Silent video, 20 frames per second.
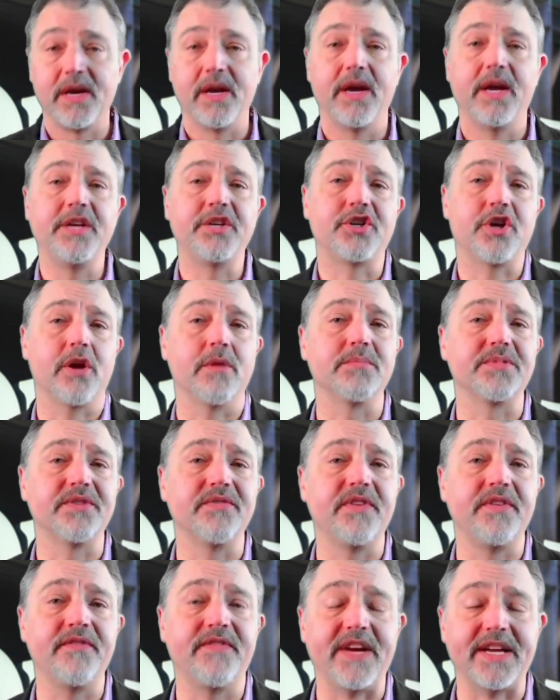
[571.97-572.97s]
In terms
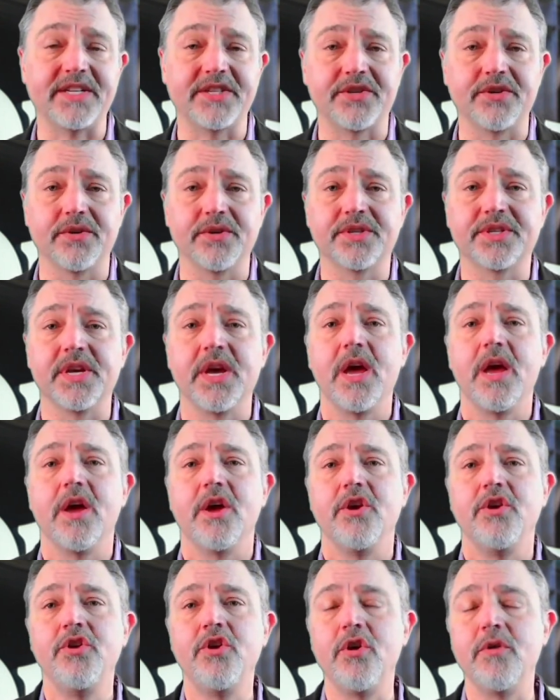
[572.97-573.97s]
of investors,
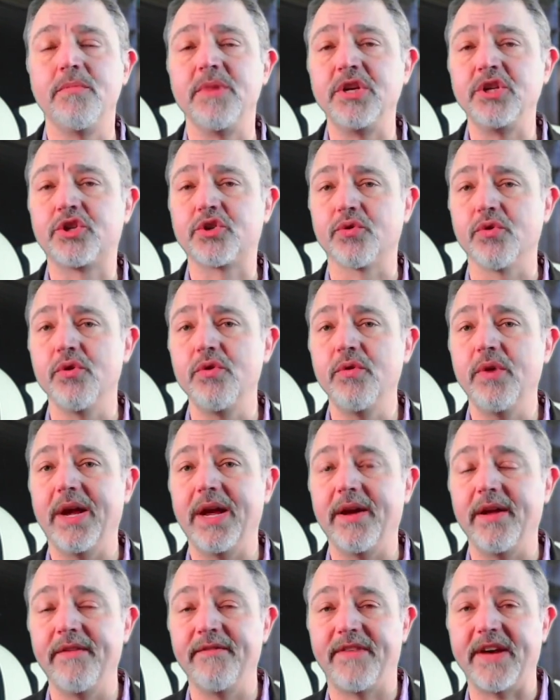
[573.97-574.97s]
Neumann
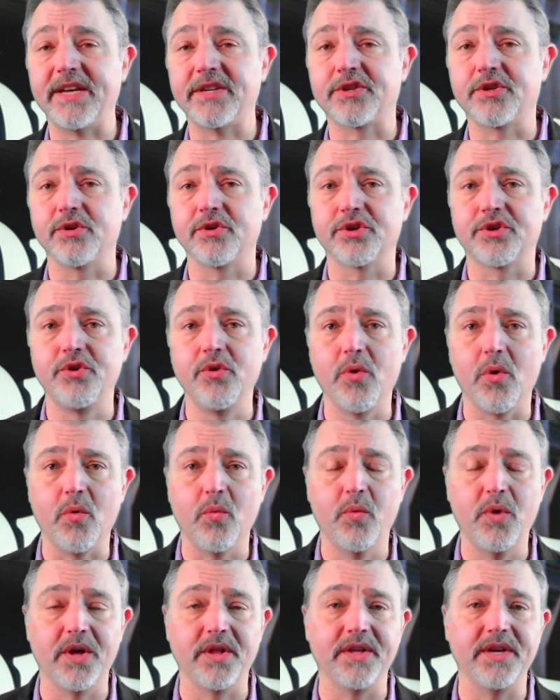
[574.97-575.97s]
drew investors who were
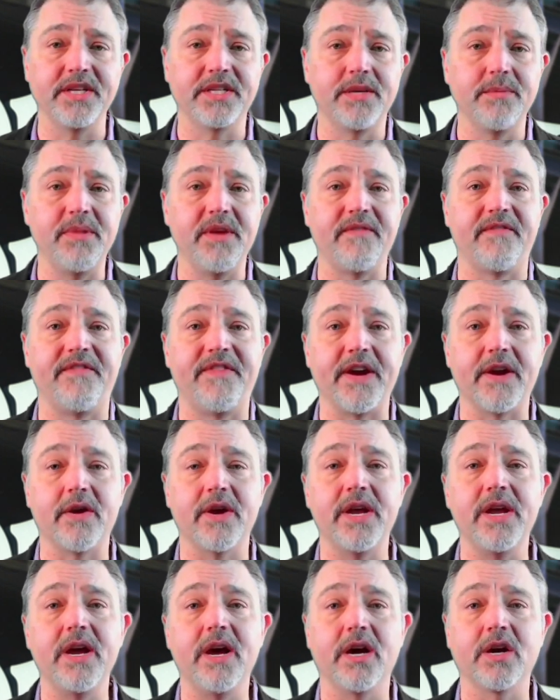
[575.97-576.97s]
willing to be
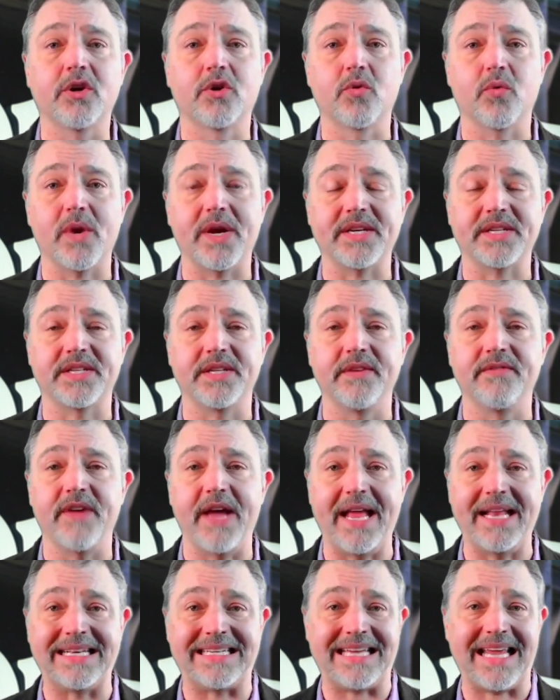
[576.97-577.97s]
very aggressive
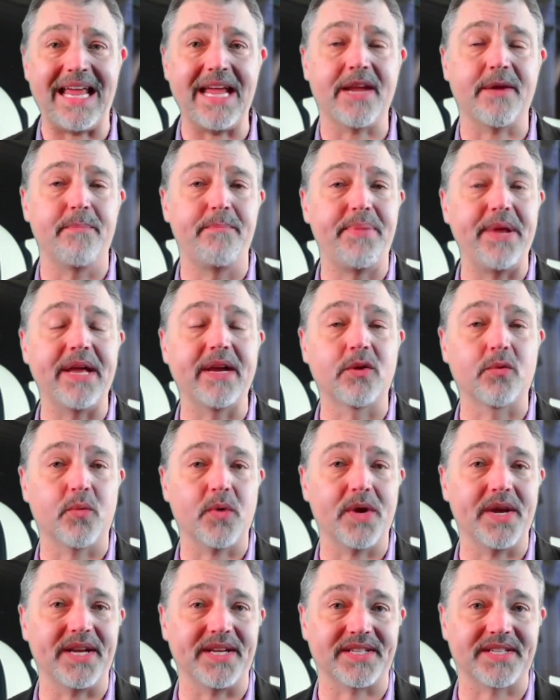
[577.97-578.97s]
and take big
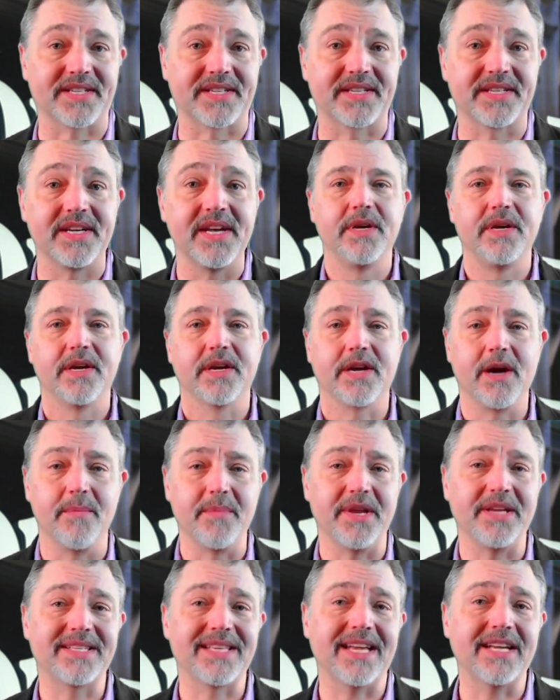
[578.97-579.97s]
risks.
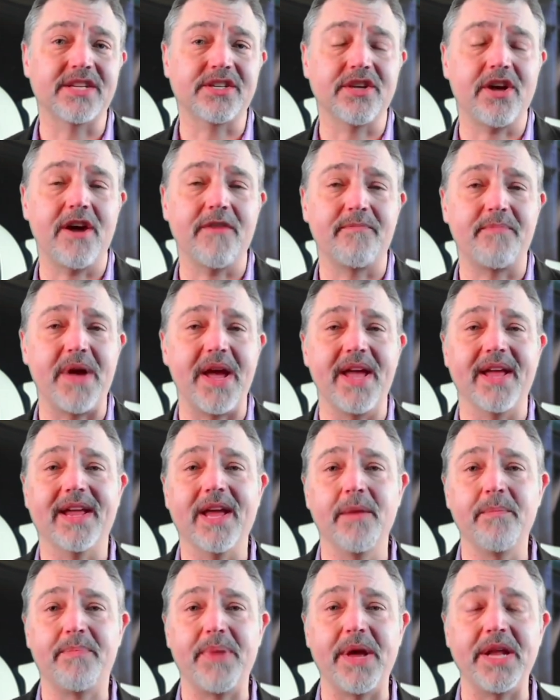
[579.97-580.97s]
Companies like
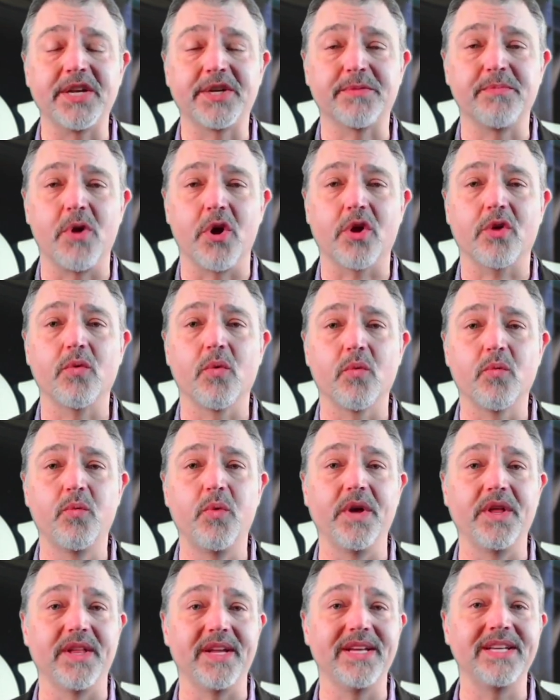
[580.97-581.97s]
SoftBank and Benchmark were
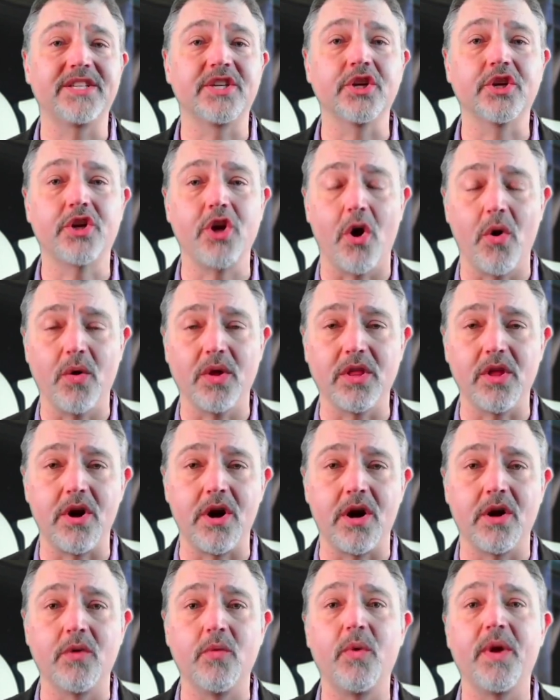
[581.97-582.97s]
willing to go
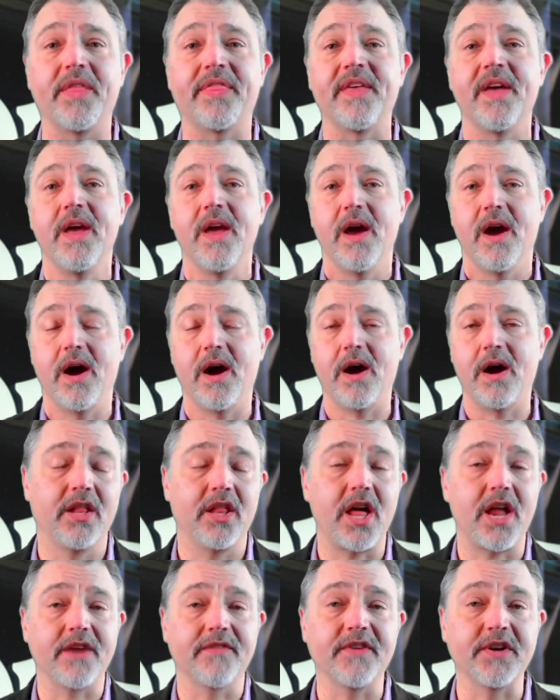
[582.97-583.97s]
along with a
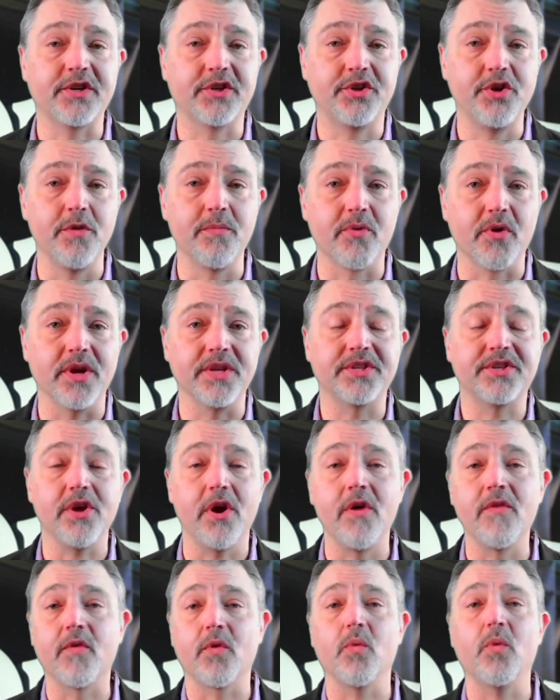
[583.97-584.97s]
lot of exuberance
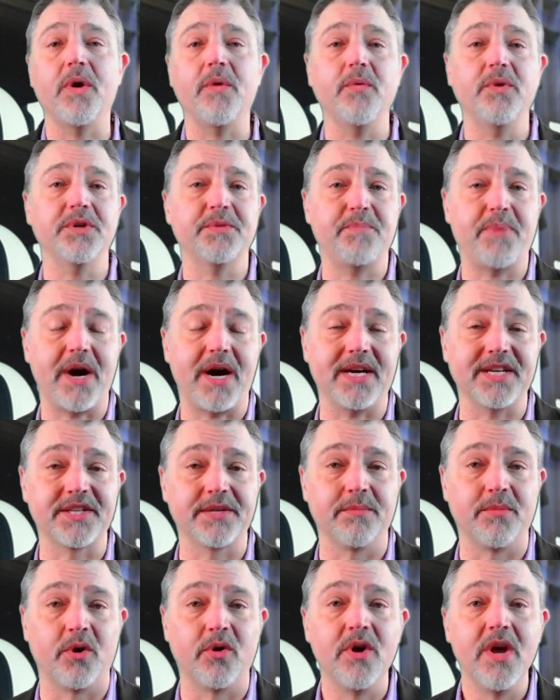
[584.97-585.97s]
over what was
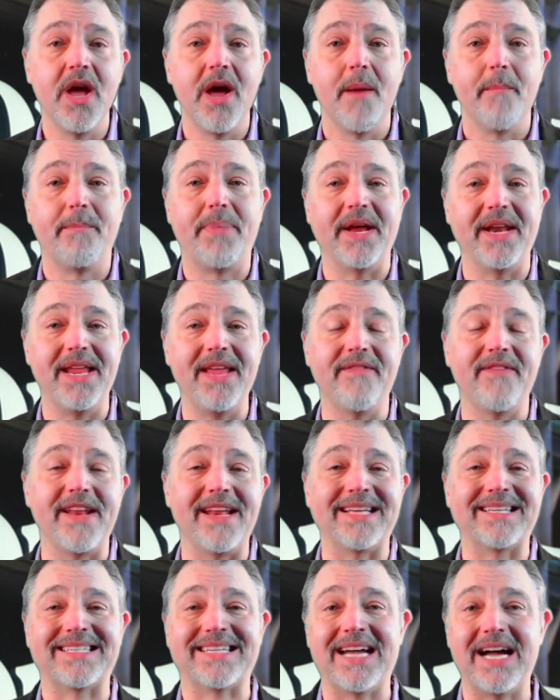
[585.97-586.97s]
possible. But even
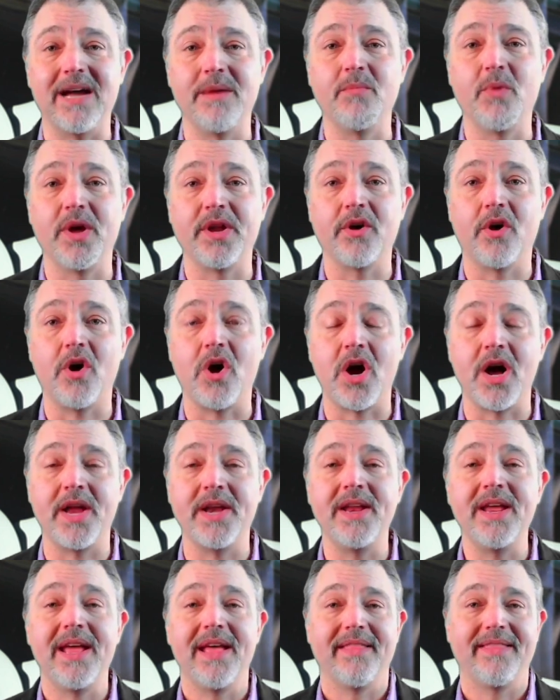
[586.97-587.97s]
as time went
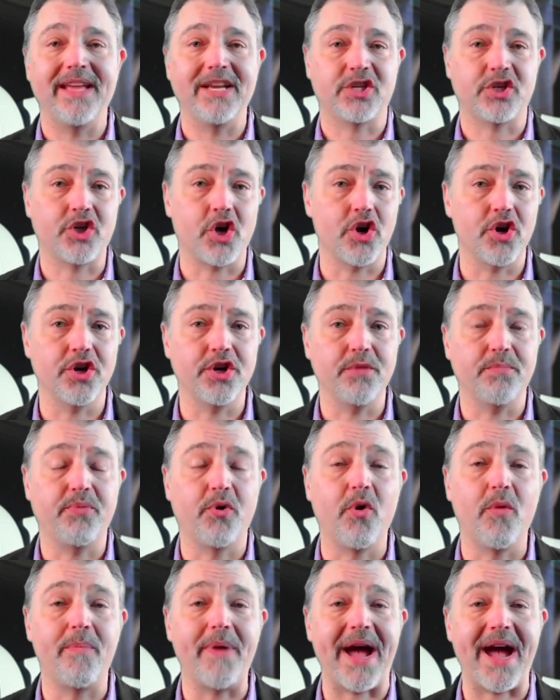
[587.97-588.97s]
on, they started to
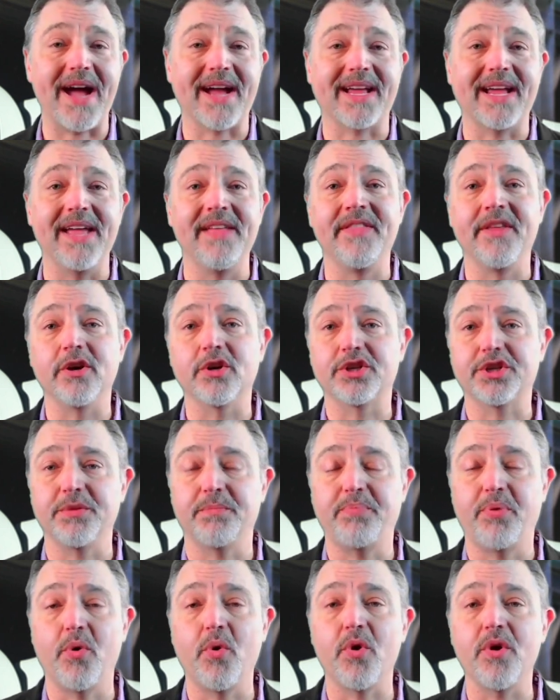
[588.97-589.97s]
pull back in their
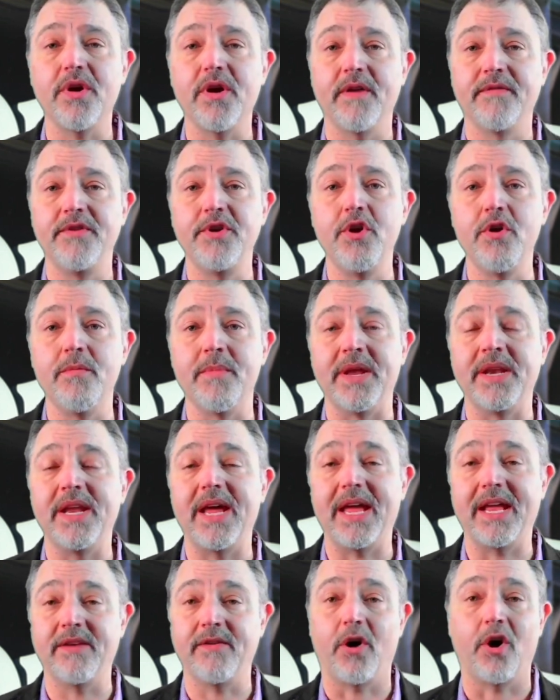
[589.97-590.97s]
support of Neumann
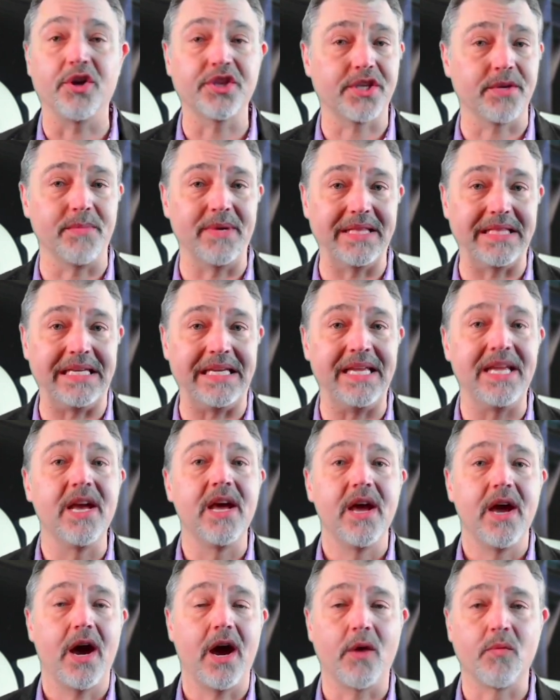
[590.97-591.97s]
and ultimately
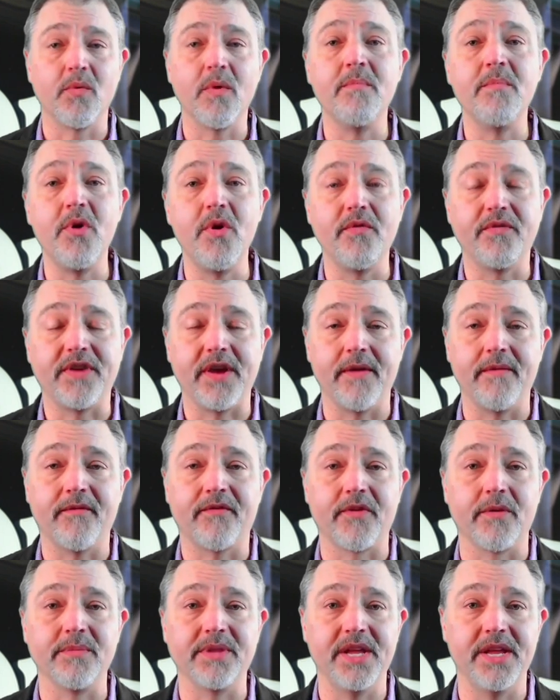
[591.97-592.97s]
removed him
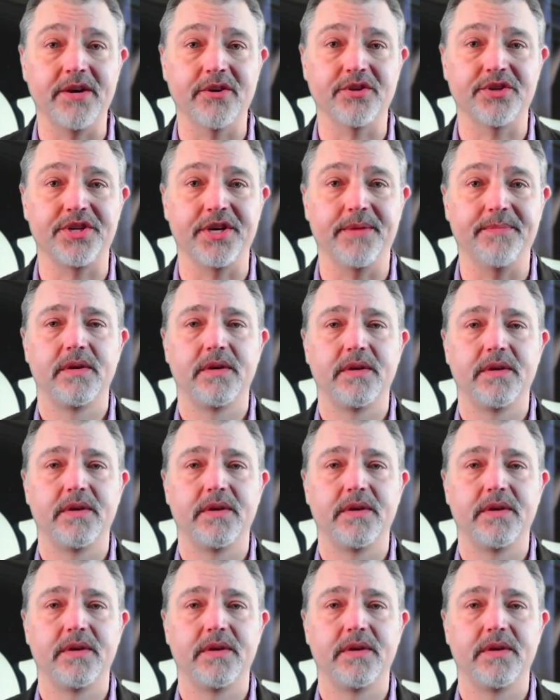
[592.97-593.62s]
from leadership.